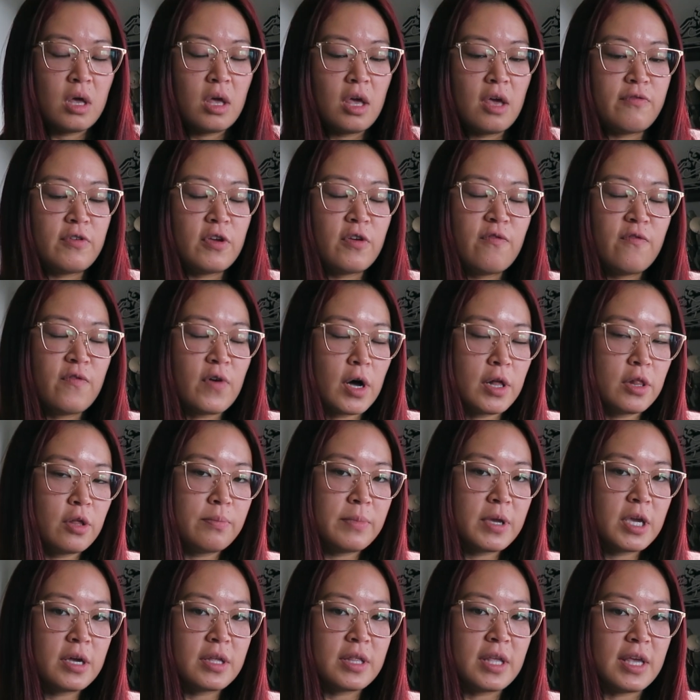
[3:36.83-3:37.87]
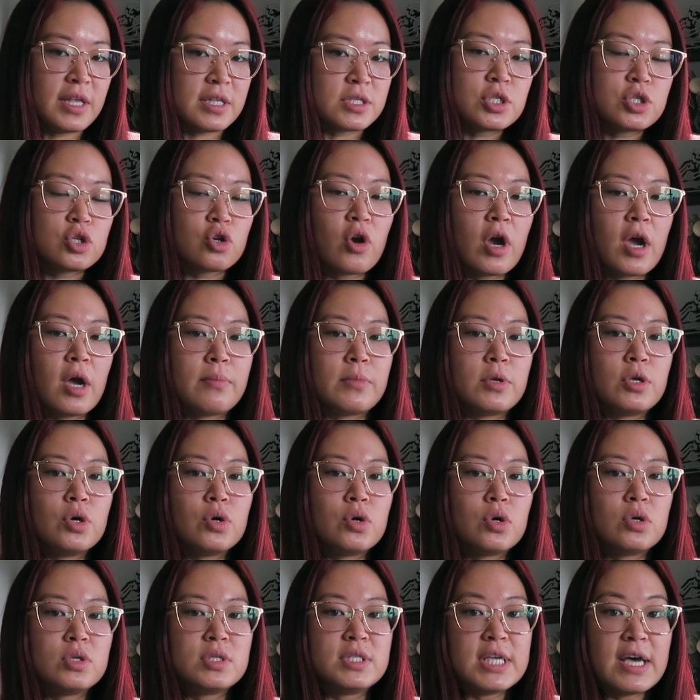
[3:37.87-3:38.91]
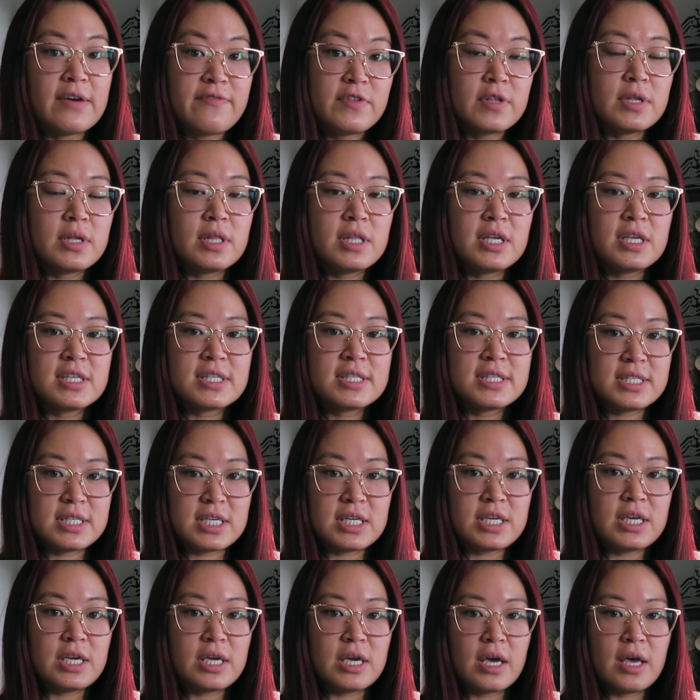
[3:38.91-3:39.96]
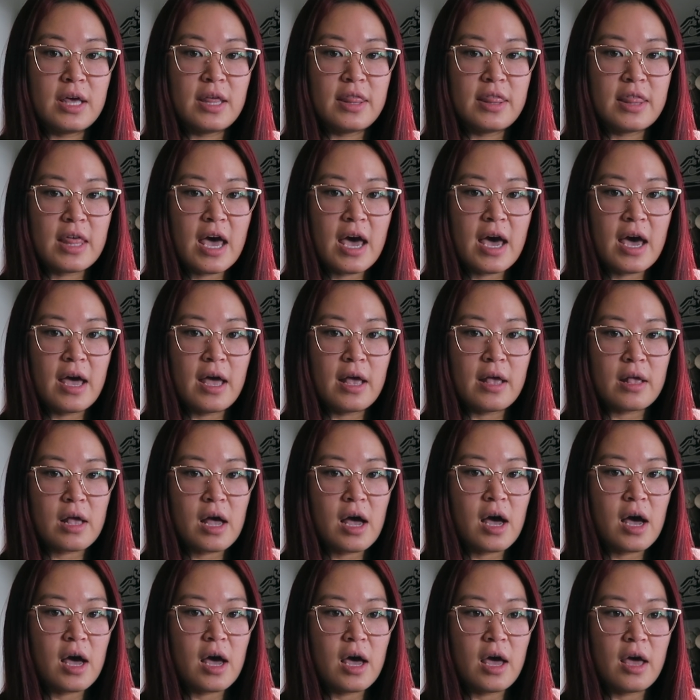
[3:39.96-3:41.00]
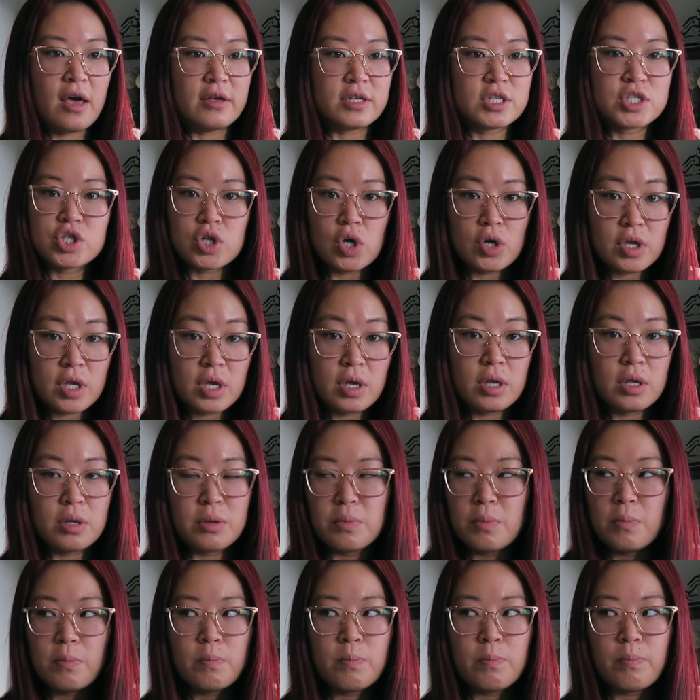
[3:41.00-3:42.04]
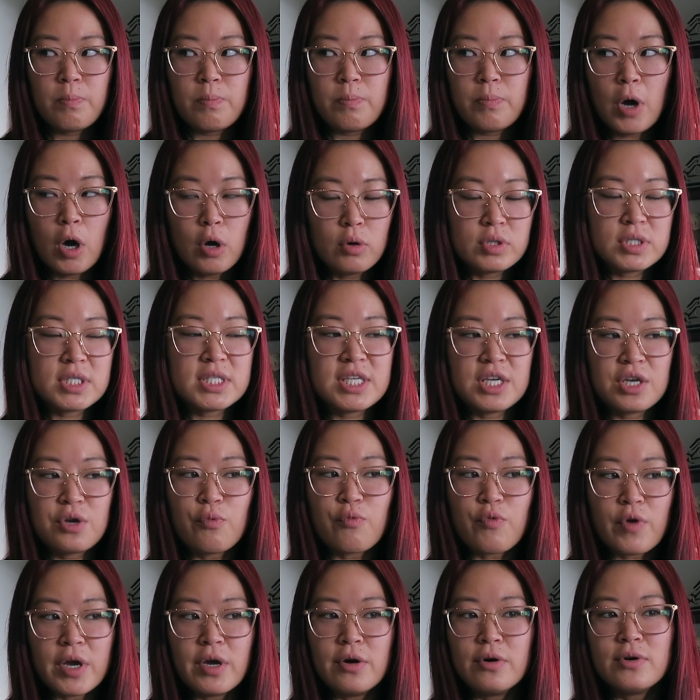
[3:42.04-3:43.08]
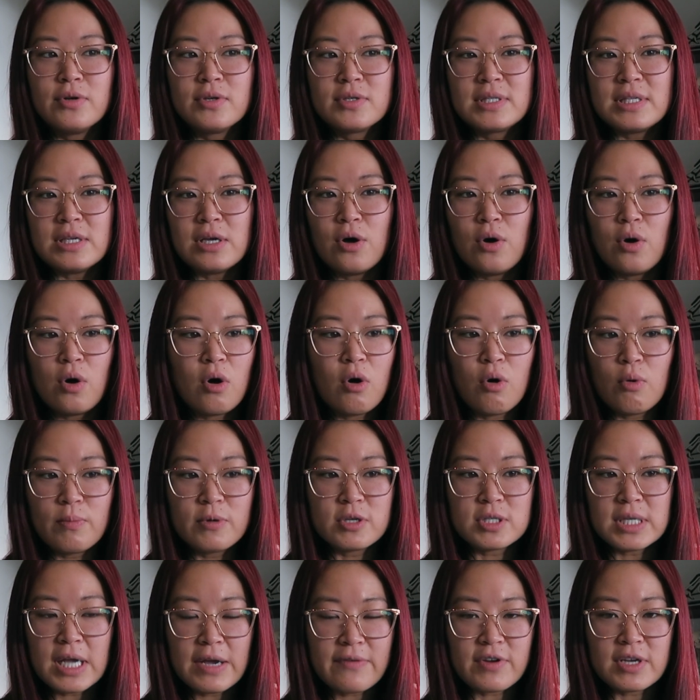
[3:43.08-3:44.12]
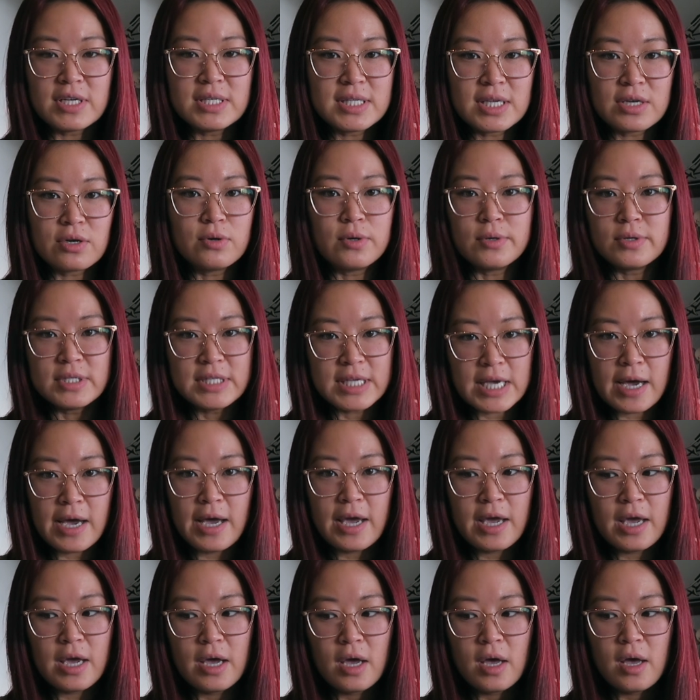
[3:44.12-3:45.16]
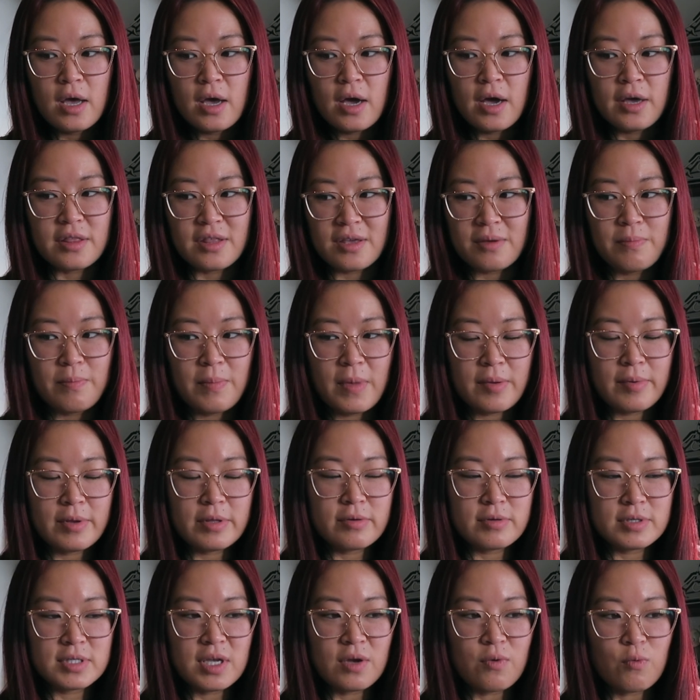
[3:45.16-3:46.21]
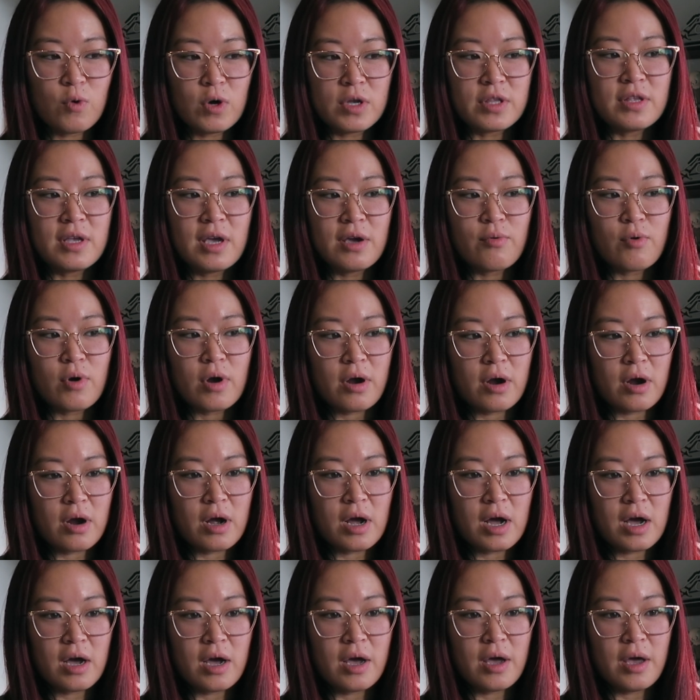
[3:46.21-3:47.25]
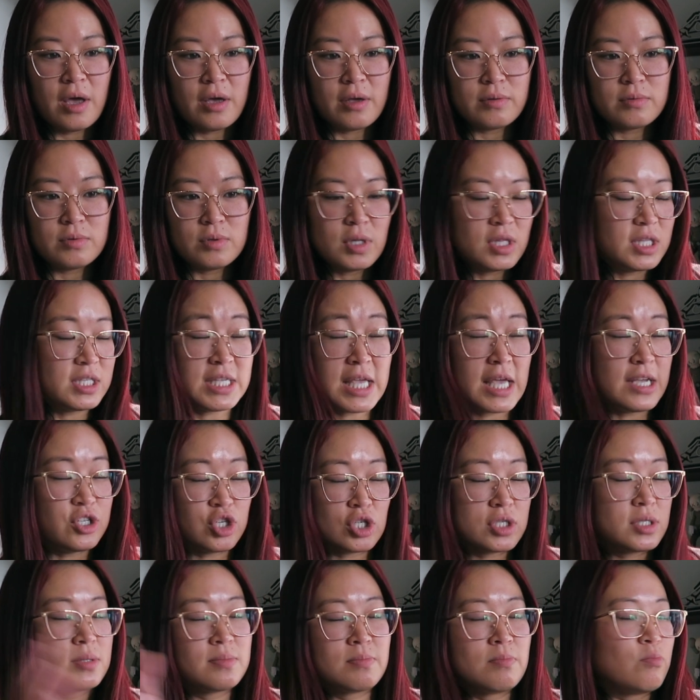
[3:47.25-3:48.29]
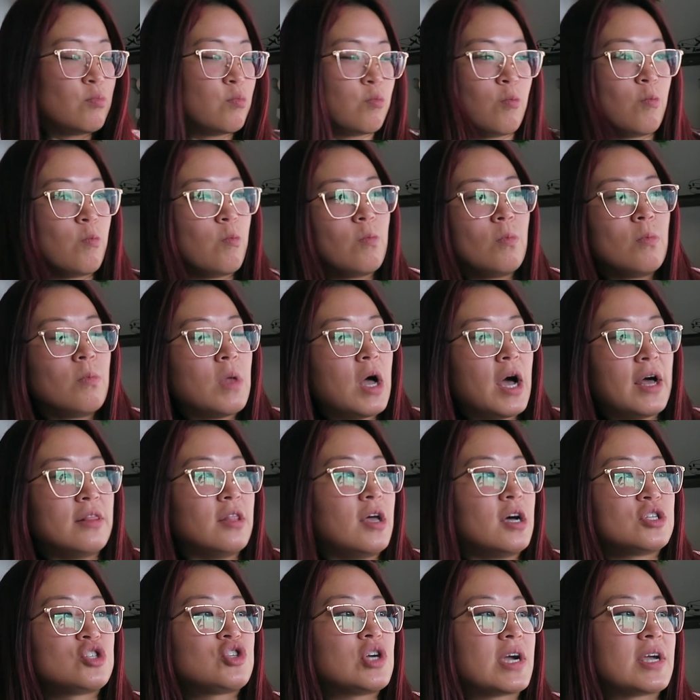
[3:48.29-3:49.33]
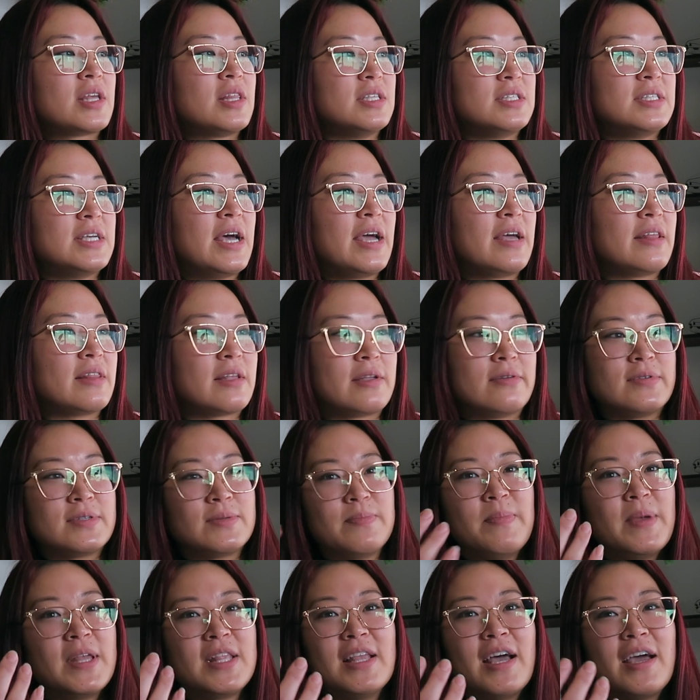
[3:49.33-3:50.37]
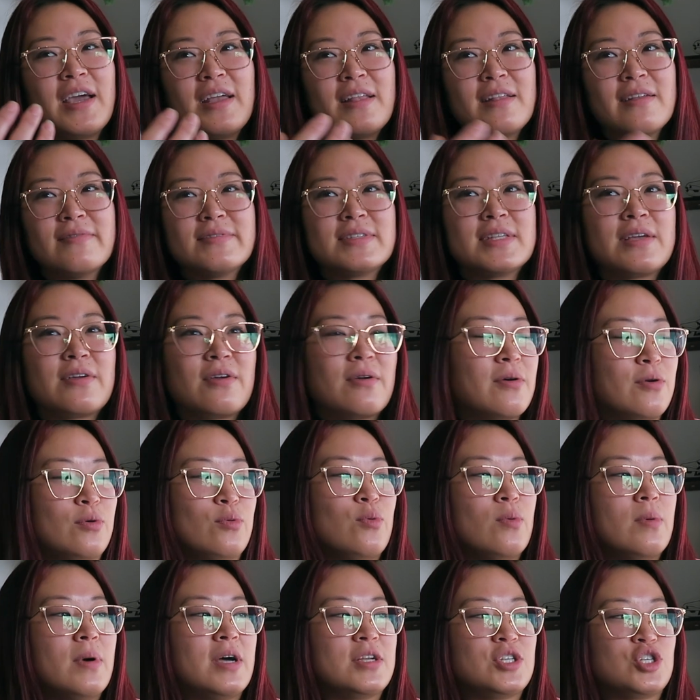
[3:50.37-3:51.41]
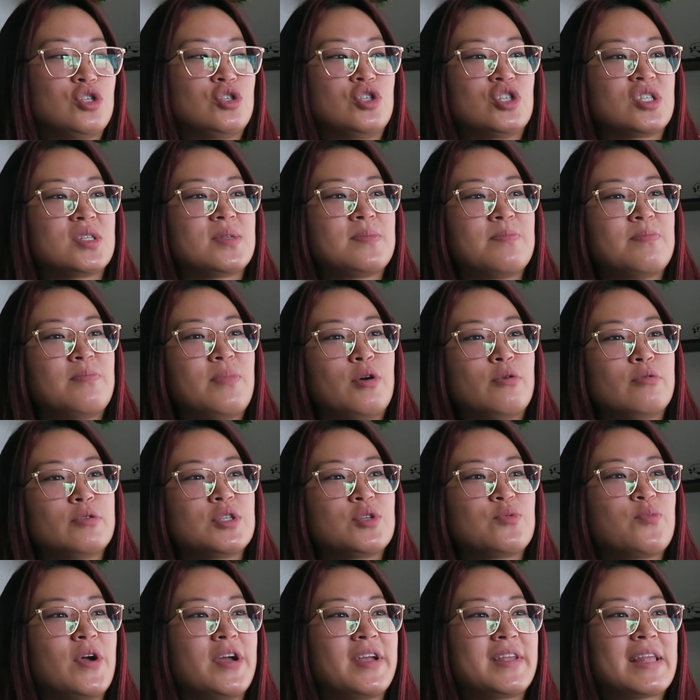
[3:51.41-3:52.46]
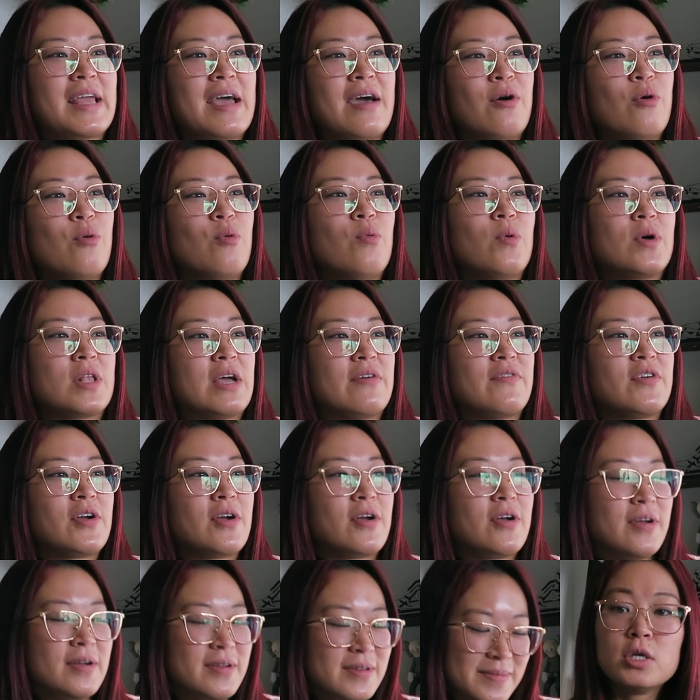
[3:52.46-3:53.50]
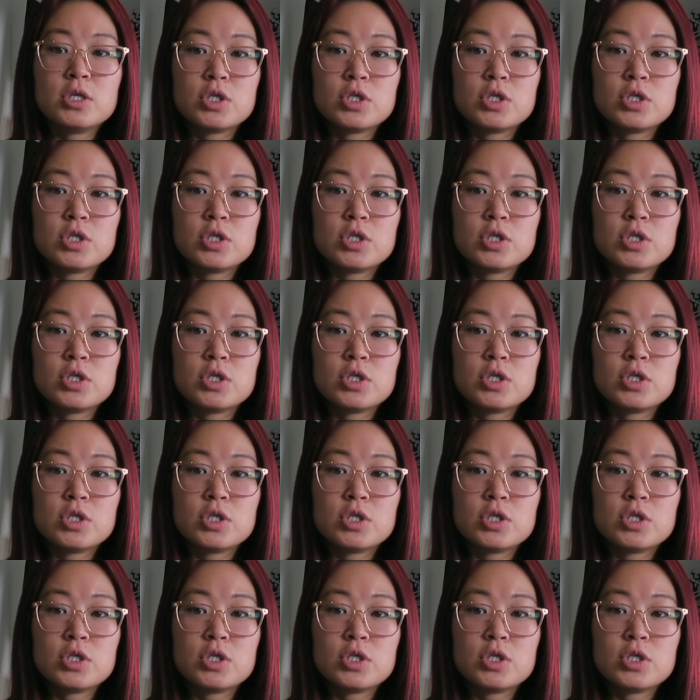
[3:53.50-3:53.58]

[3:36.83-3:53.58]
If you follow me on Instagram, you'll definitely see that I started posting reels almost every single day. I think maybe there was like one day where I, day just, I lost track of the day and then it was midnight and I was like, oh, I should just post right now, whatever.